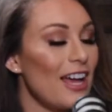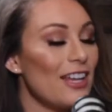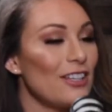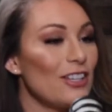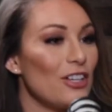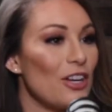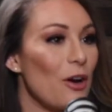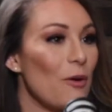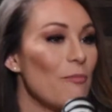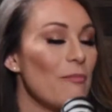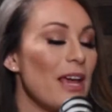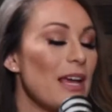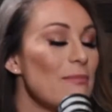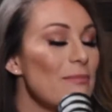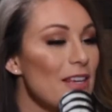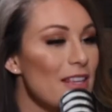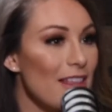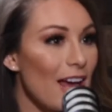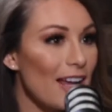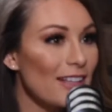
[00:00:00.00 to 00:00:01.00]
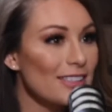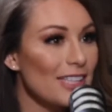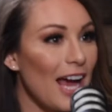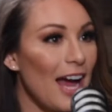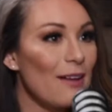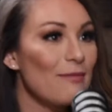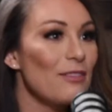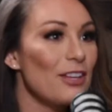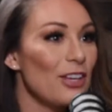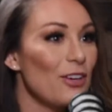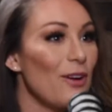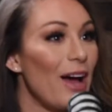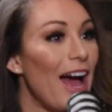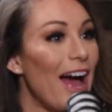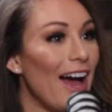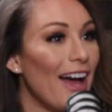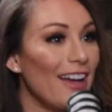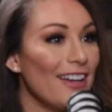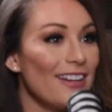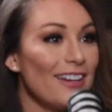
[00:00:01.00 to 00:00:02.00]
And, maybe that time that you
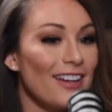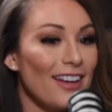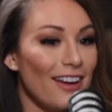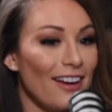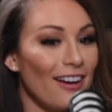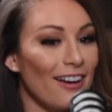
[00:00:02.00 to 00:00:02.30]
had